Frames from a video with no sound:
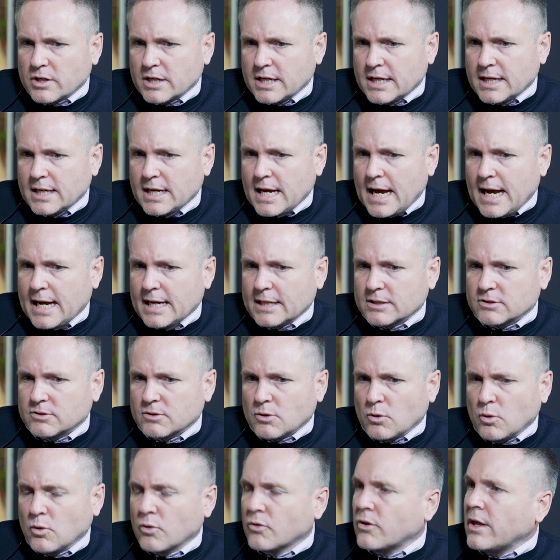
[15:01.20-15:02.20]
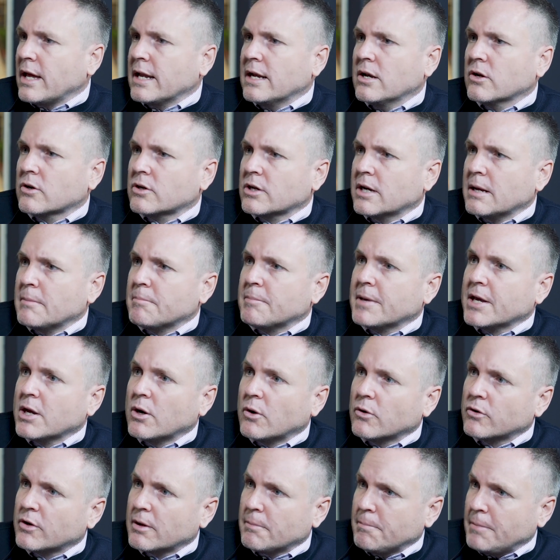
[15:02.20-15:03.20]
at it as, or they look at it
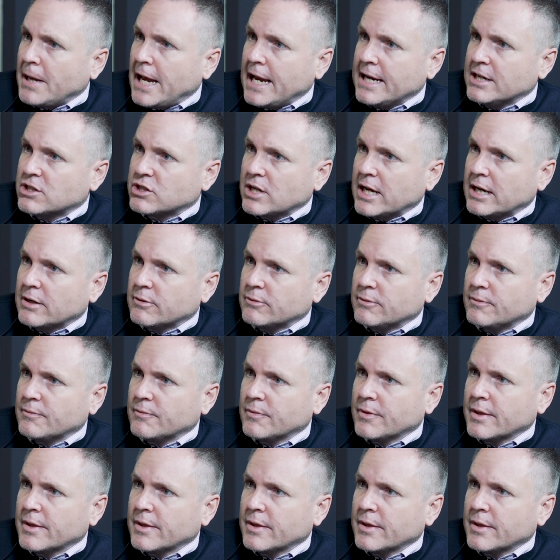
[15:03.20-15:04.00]
beyond a paid channel,